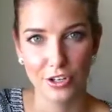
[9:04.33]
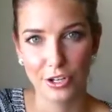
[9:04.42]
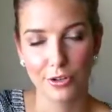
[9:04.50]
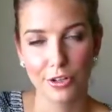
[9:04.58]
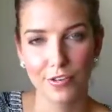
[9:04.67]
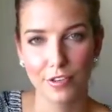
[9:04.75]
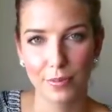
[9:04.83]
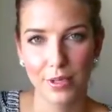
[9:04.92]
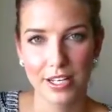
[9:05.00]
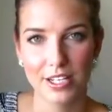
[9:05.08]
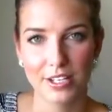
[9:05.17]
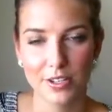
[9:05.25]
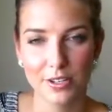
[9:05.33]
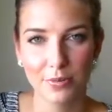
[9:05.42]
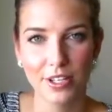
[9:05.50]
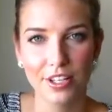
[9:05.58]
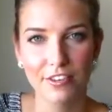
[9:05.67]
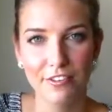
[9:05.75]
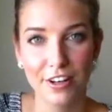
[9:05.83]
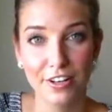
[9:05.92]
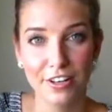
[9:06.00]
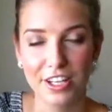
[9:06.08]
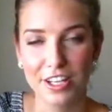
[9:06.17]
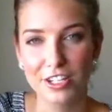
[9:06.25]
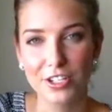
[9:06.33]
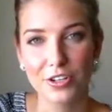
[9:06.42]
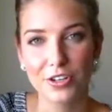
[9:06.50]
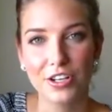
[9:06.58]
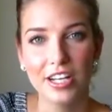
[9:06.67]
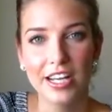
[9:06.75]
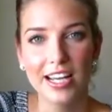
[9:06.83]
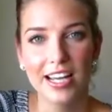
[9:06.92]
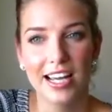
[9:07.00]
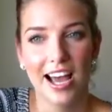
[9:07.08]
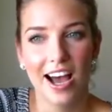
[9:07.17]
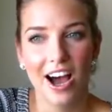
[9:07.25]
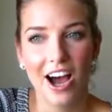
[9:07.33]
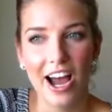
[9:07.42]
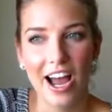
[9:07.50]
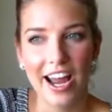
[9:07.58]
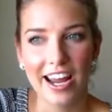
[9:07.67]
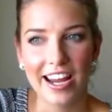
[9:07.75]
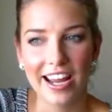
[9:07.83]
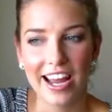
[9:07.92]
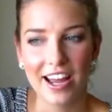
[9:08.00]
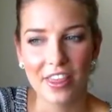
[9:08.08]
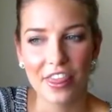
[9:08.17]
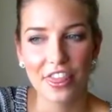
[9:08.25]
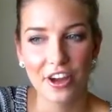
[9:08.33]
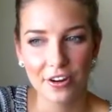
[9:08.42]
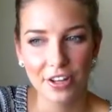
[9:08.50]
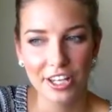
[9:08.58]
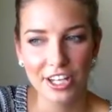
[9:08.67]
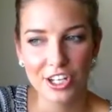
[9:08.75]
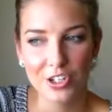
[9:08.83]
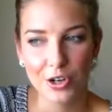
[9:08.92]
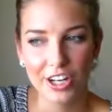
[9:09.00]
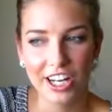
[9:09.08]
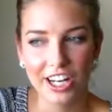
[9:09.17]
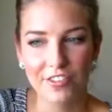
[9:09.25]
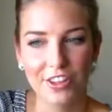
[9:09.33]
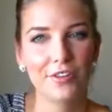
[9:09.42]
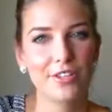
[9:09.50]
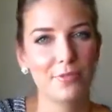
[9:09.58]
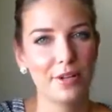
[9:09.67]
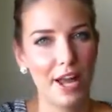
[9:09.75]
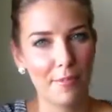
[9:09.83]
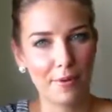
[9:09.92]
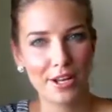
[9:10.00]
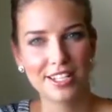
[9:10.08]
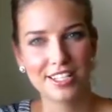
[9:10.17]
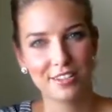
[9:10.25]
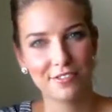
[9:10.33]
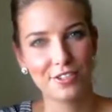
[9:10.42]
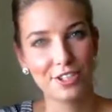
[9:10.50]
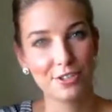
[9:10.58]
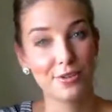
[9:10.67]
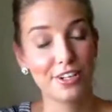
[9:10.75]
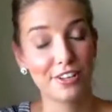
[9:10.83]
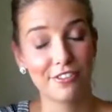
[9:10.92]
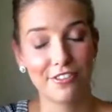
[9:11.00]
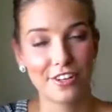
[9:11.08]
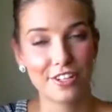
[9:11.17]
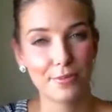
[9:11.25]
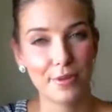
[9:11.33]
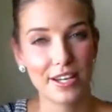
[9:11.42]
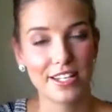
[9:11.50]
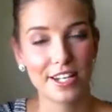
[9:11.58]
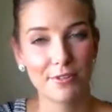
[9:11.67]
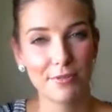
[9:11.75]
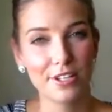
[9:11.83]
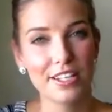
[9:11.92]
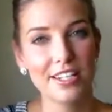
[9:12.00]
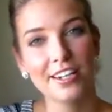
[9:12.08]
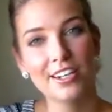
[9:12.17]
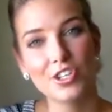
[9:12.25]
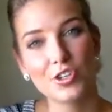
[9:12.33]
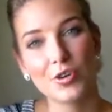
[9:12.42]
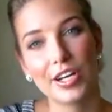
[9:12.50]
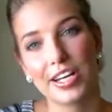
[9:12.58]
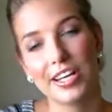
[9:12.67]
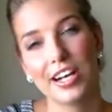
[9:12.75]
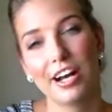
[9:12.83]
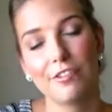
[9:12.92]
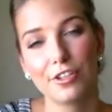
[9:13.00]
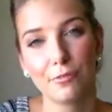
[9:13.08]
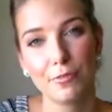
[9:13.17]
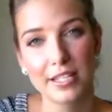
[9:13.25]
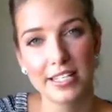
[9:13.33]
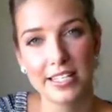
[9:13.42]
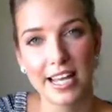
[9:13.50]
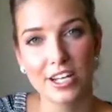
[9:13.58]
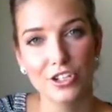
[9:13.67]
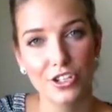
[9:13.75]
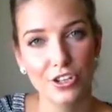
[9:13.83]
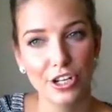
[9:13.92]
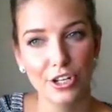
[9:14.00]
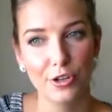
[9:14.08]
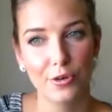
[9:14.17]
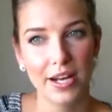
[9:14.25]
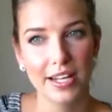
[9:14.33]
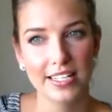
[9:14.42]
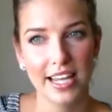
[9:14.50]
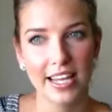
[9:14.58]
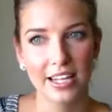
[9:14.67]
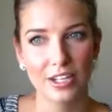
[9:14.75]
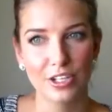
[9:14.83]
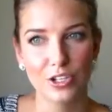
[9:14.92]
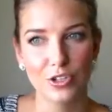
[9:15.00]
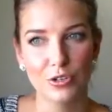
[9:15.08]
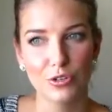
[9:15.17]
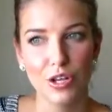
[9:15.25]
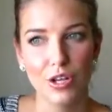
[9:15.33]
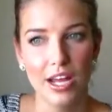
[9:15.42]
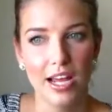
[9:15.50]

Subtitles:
duning all over the place. So it's a really fun thing to do. I thoroughly enjoyed it, even though I was a bit apprehensive to do it in the first place. I really did enjoy it. After you've been sand duning, you are taken to